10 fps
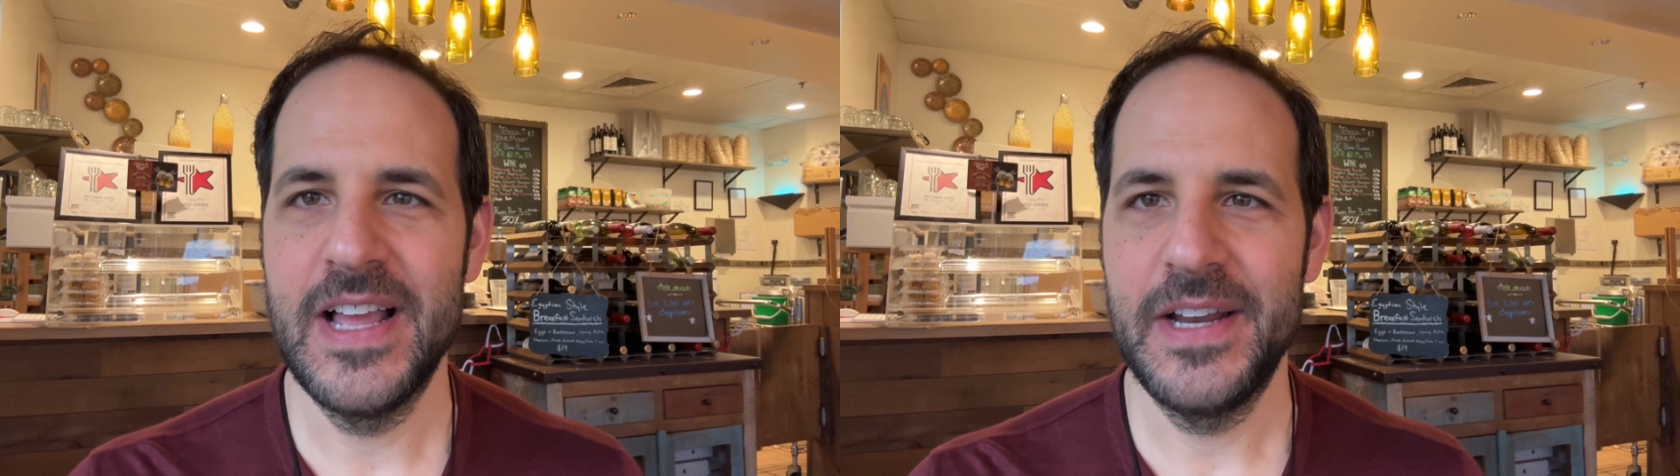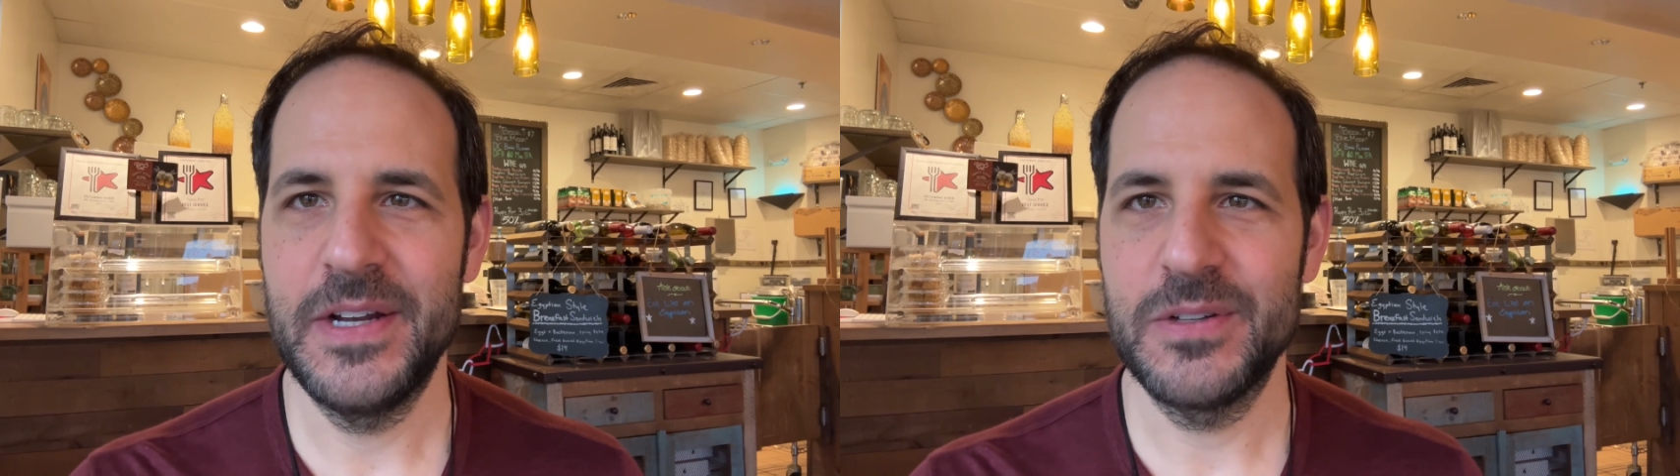
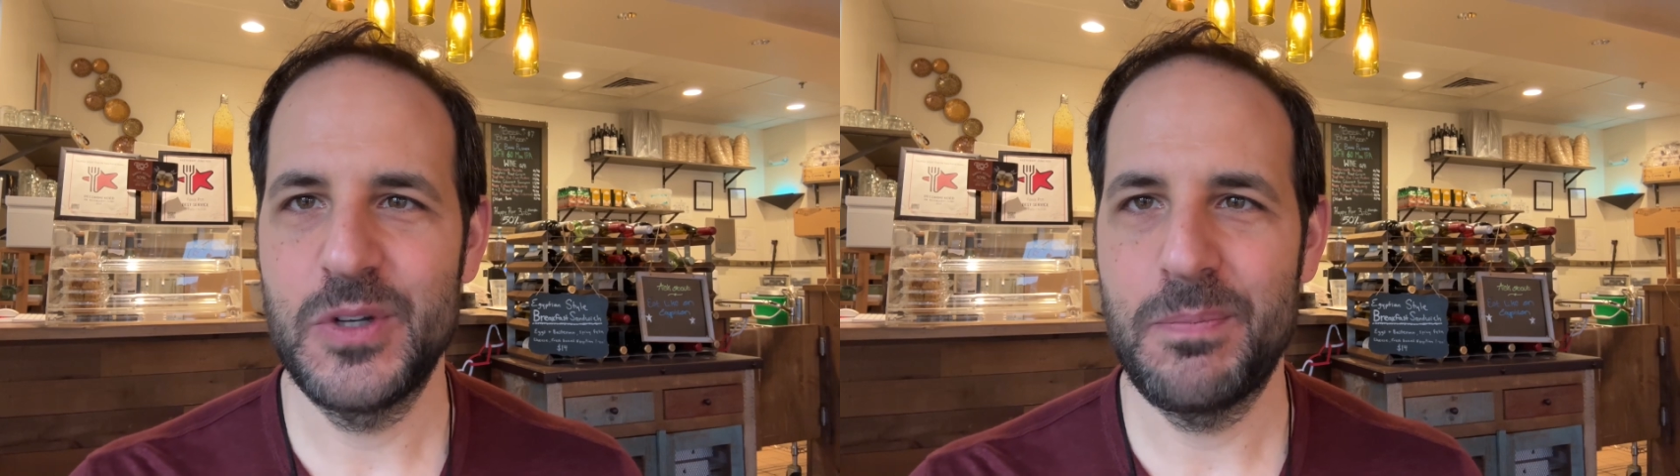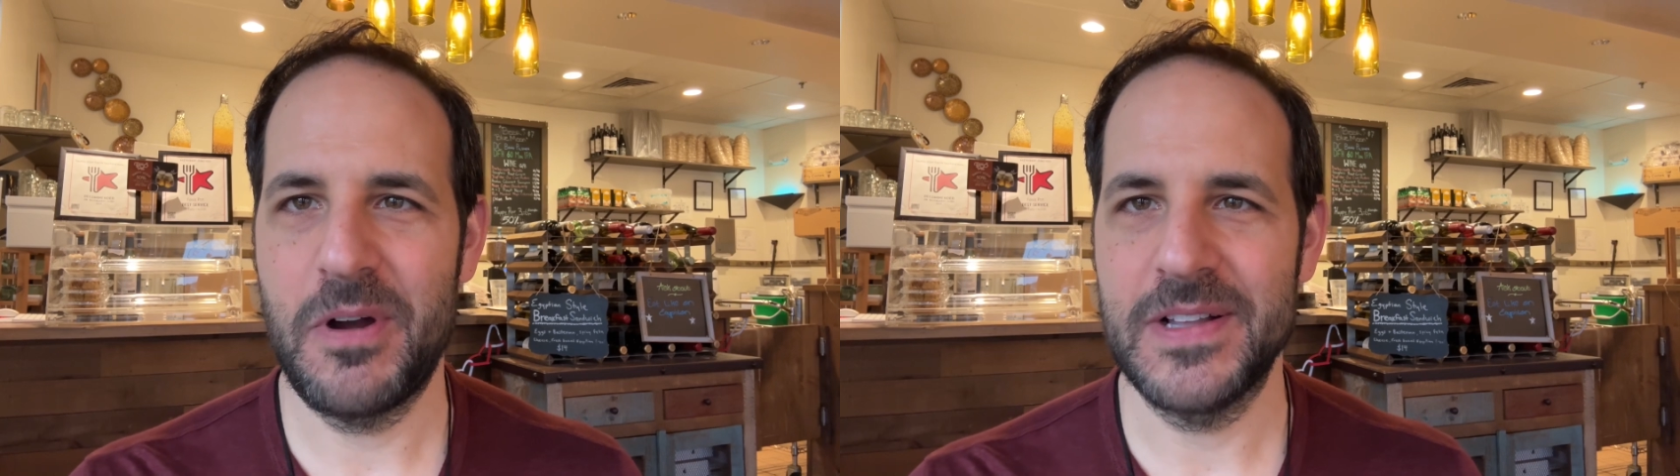near
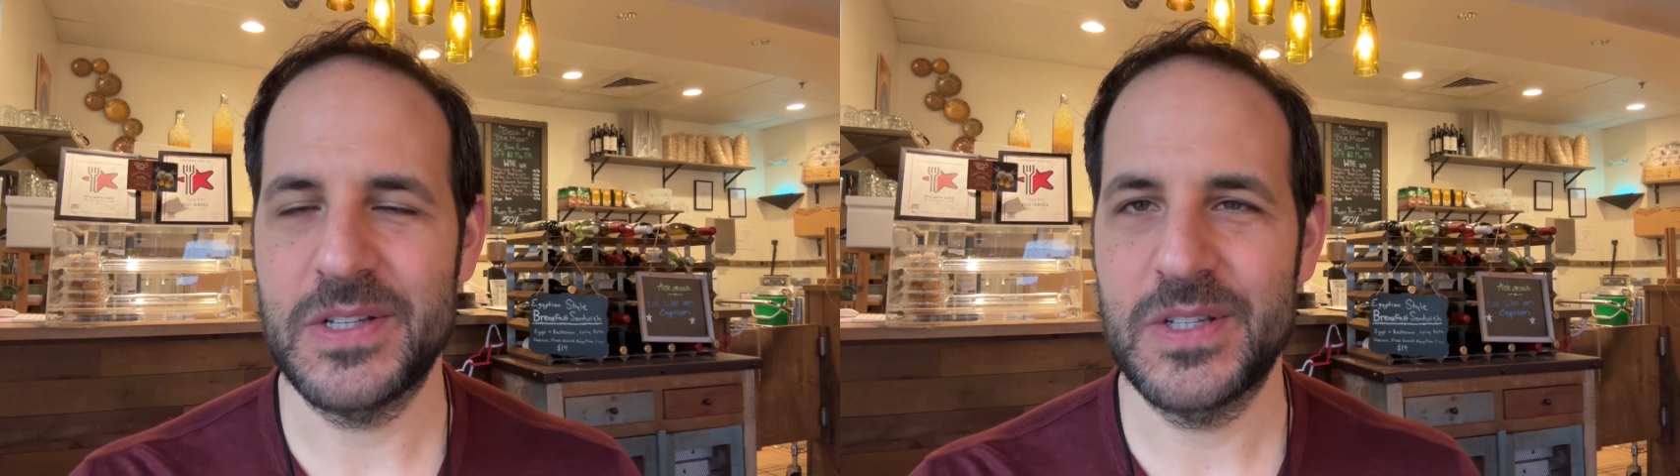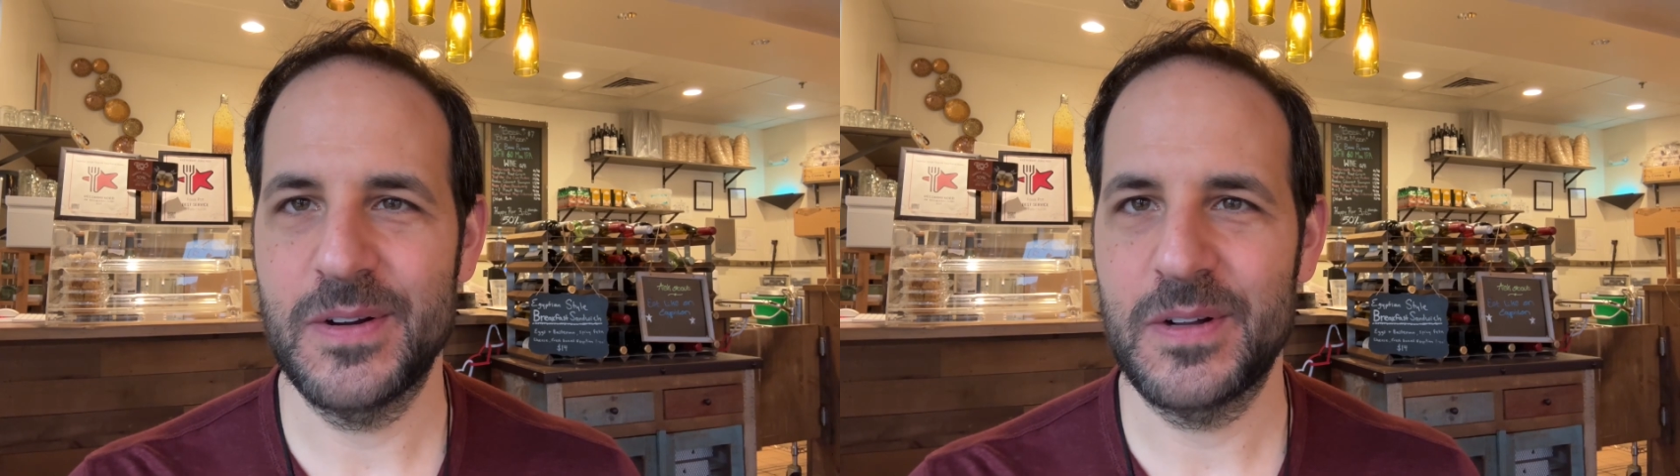DuPont
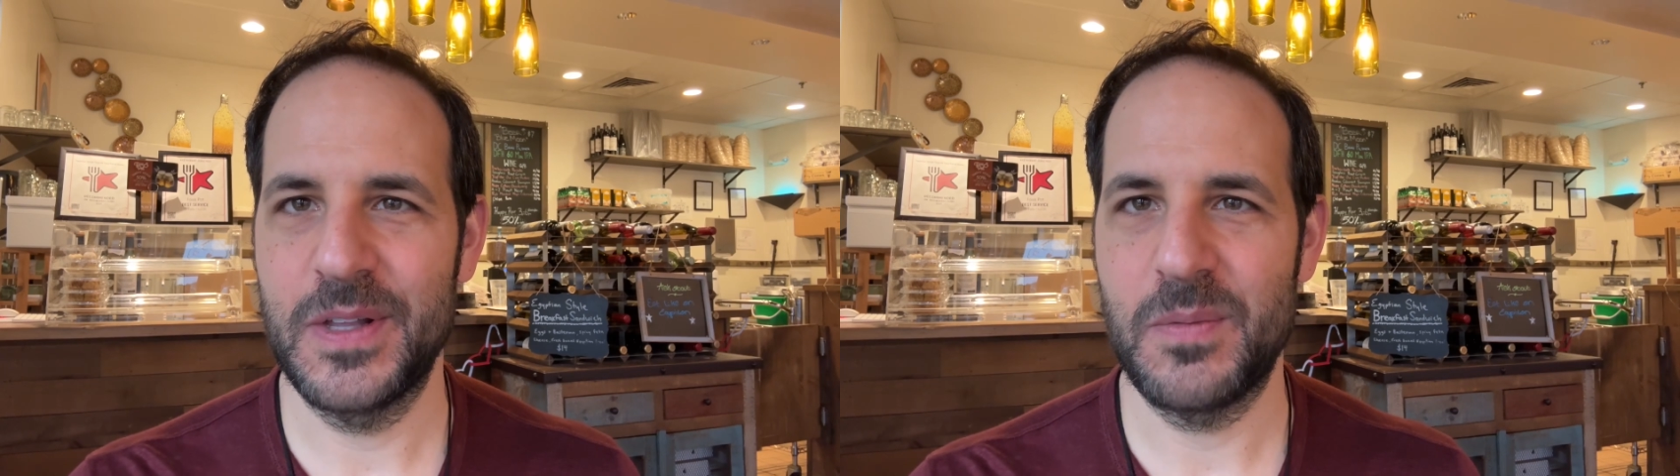Circle in